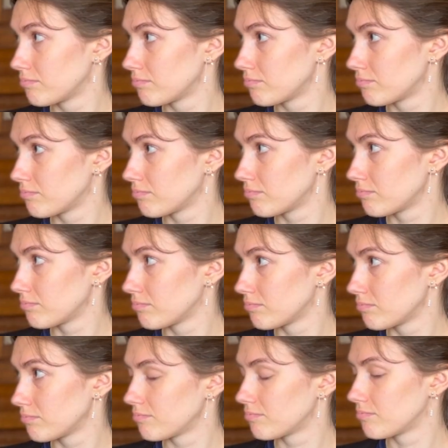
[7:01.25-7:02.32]

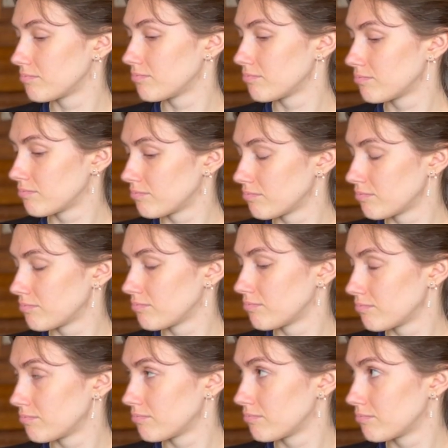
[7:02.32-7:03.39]

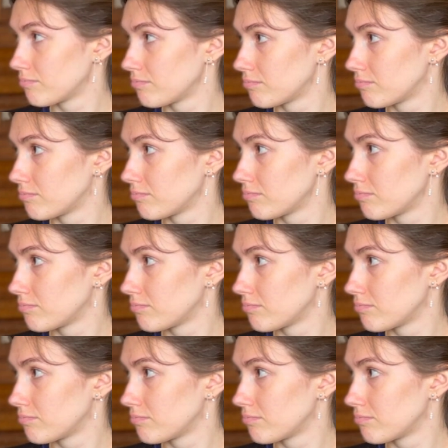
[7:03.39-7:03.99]
[no speech]